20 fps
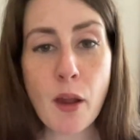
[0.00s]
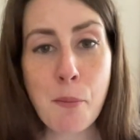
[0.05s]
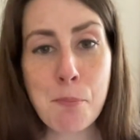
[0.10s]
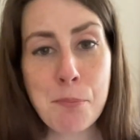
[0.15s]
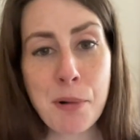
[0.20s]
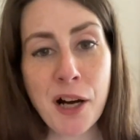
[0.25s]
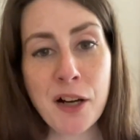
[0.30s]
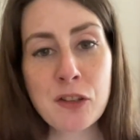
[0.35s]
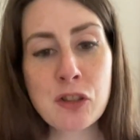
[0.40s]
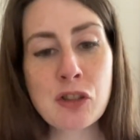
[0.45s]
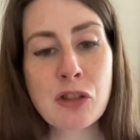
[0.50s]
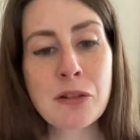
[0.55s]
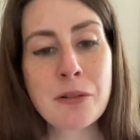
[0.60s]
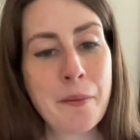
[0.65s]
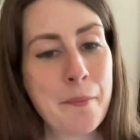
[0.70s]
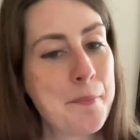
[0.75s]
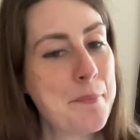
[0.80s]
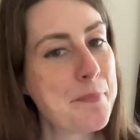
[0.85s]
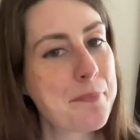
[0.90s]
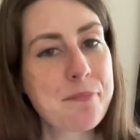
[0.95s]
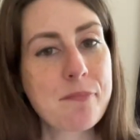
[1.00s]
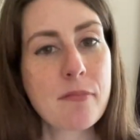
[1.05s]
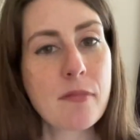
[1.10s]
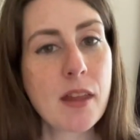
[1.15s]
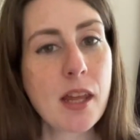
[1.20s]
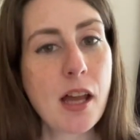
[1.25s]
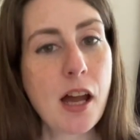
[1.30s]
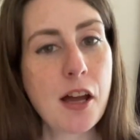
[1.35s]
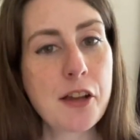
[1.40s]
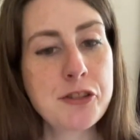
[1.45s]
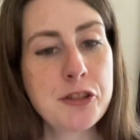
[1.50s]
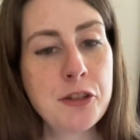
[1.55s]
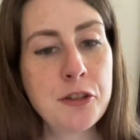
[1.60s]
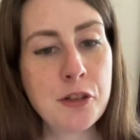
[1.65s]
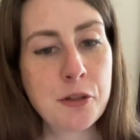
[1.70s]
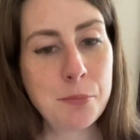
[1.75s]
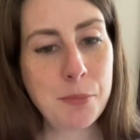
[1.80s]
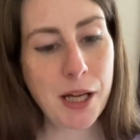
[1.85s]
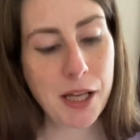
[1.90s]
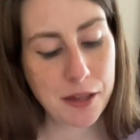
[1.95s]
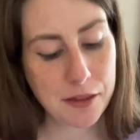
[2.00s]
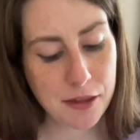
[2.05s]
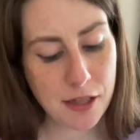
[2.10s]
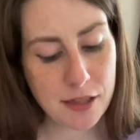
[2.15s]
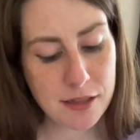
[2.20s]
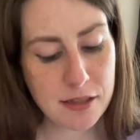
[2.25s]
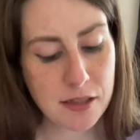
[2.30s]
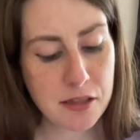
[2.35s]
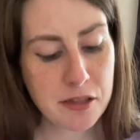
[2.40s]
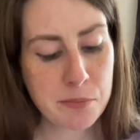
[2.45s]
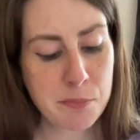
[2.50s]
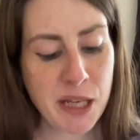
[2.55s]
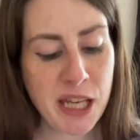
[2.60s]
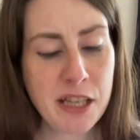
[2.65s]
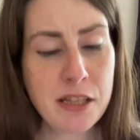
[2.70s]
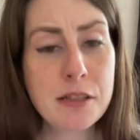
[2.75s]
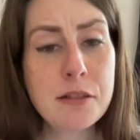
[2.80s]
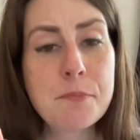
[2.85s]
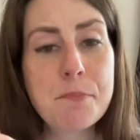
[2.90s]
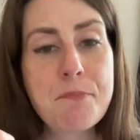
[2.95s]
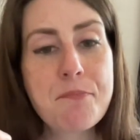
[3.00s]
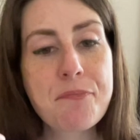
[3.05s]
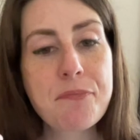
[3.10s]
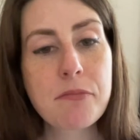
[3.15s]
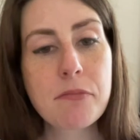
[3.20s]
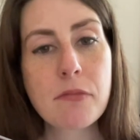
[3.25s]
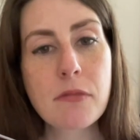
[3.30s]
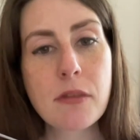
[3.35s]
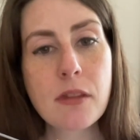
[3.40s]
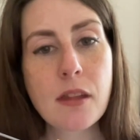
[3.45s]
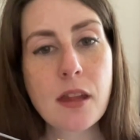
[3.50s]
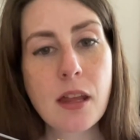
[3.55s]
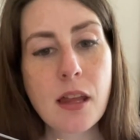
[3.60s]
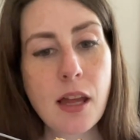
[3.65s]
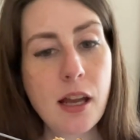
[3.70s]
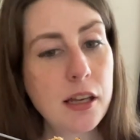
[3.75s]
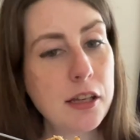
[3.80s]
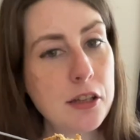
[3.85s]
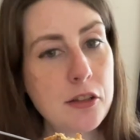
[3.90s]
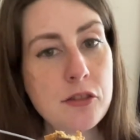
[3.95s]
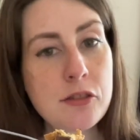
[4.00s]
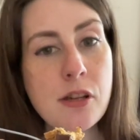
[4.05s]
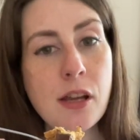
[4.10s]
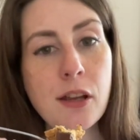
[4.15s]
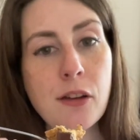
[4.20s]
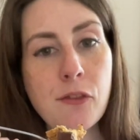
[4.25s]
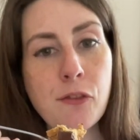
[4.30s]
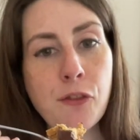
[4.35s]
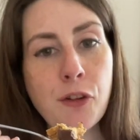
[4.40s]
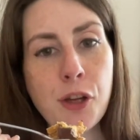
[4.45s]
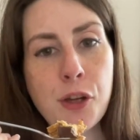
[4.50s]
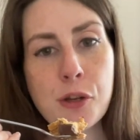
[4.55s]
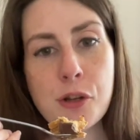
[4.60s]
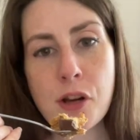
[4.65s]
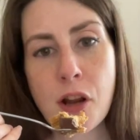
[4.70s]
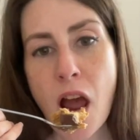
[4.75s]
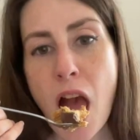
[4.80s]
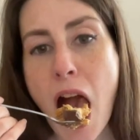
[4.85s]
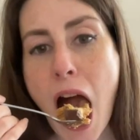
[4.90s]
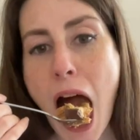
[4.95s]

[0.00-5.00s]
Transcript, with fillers: But I do not mind. This has been a good day of food.